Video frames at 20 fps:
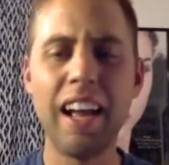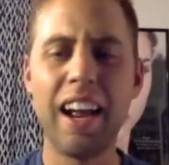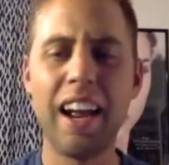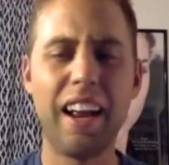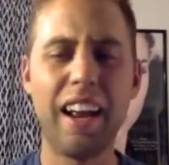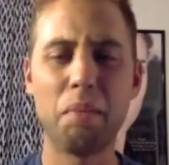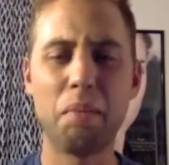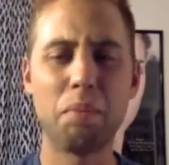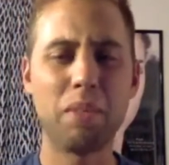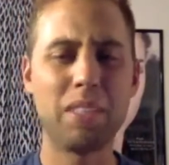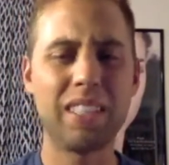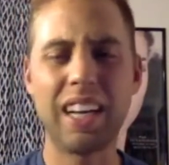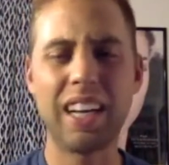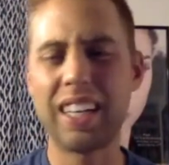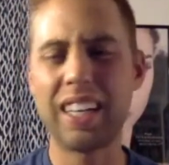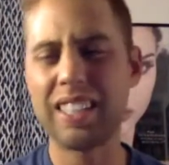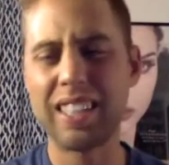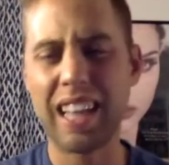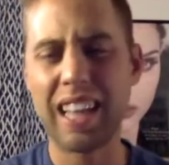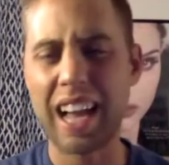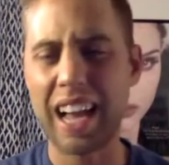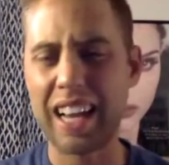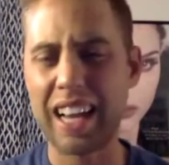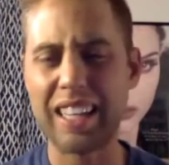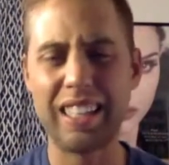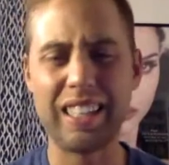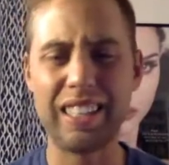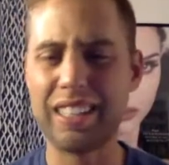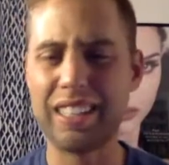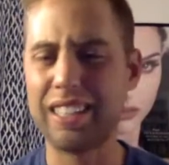And then besides that,
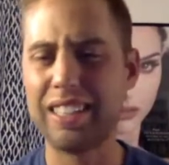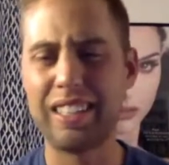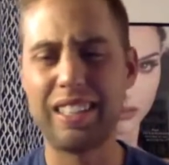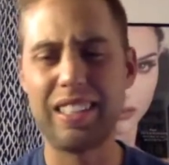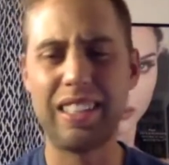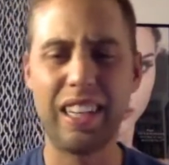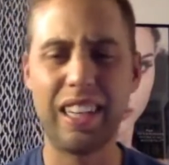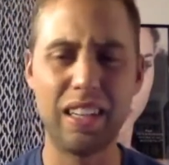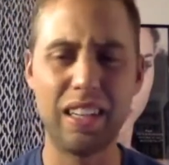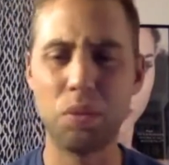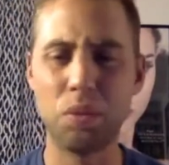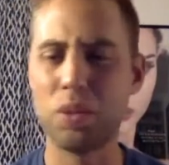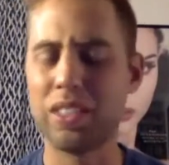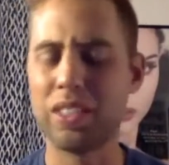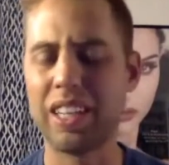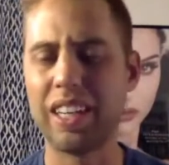he was